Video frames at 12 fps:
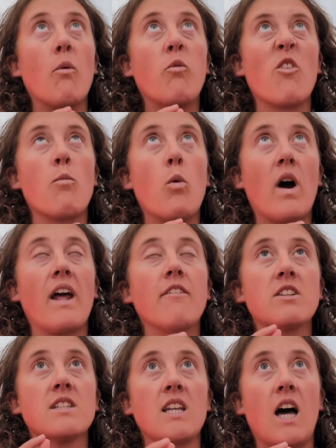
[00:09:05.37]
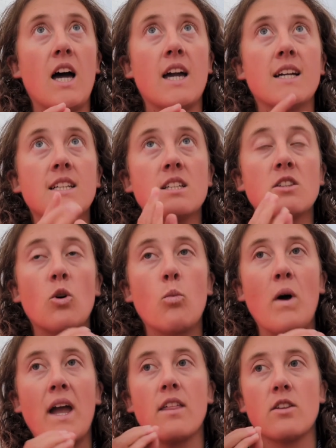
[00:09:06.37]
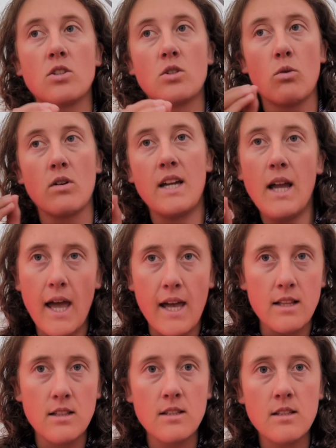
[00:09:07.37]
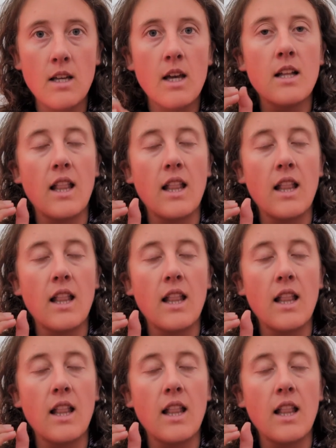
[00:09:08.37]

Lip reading: from what I've designed, the way the story ends,